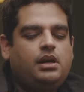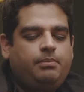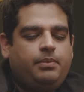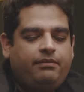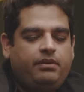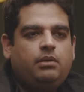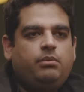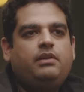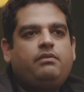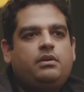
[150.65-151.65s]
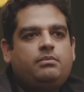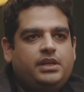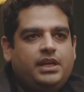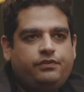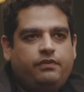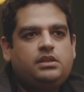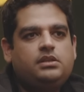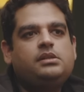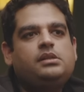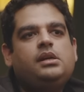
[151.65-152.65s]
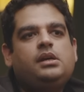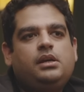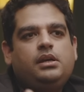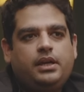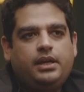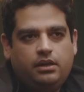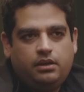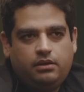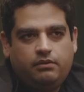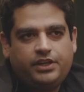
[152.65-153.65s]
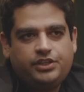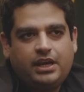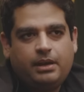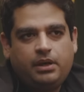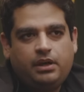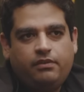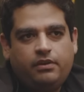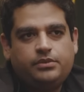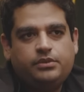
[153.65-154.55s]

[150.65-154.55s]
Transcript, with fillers: are private equity firms, hedge funds, uh, venture capital That's firms.